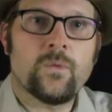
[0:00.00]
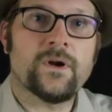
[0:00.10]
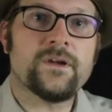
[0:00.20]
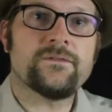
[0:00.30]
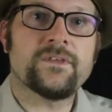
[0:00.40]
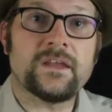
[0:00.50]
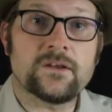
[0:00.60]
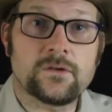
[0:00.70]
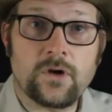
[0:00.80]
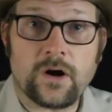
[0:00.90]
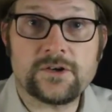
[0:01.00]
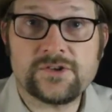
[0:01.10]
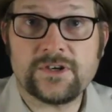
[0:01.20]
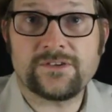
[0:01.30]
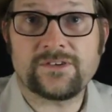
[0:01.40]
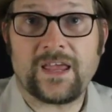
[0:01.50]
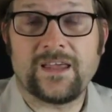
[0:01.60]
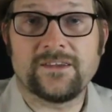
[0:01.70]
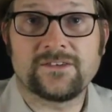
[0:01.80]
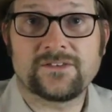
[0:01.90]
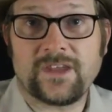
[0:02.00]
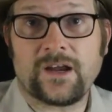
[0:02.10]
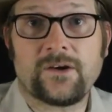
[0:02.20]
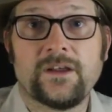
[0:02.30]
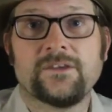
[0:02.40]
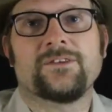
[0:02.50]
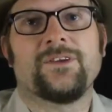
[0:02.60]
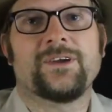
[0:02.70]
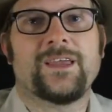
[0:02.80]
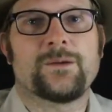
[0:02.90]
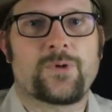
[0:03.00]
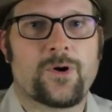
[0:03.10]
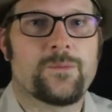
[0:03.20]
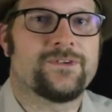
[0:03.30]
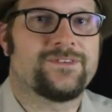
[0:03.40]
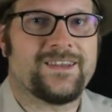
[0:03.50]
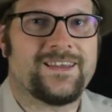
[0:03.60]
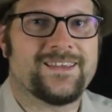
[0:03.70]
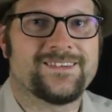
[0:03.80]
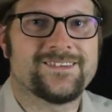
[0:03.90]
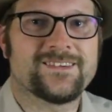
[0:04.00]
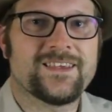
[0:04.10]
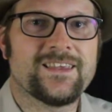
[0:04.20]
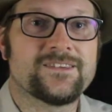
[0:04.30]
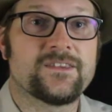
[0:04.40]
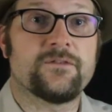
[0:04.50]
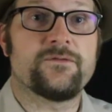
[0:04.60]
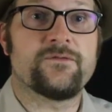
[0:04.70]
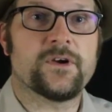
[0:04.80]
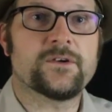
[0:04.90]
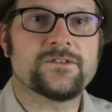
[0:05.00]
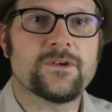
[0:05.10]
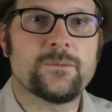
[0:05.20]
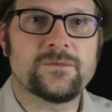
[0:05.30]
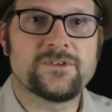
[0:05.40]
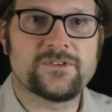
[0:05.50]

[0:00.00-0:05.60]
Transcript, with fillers: One of the largest and scariest looking proboscideans is the fearsome